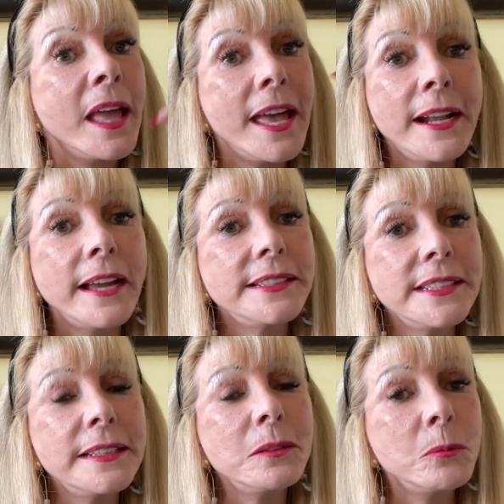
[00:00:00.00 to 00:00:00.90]
And I
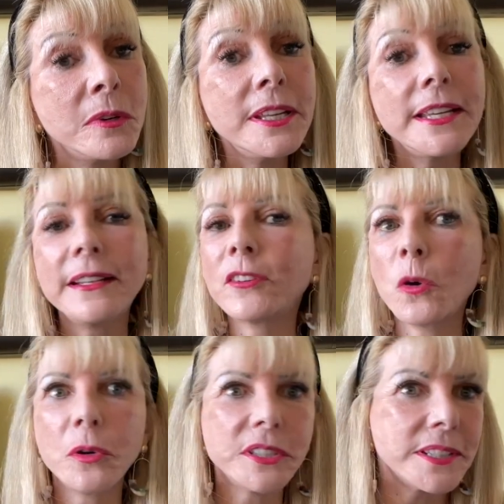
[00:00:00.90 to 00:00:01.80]
did read, of
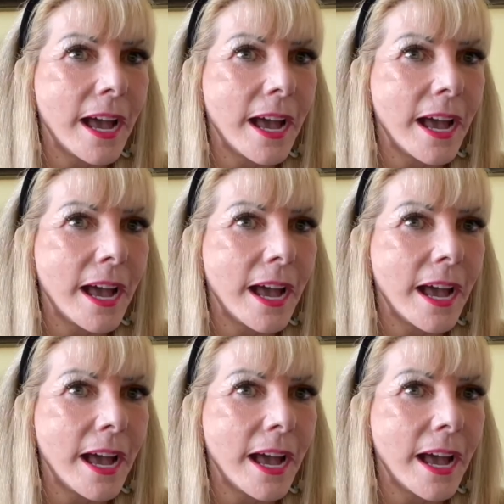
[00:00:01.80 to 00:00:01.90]
course,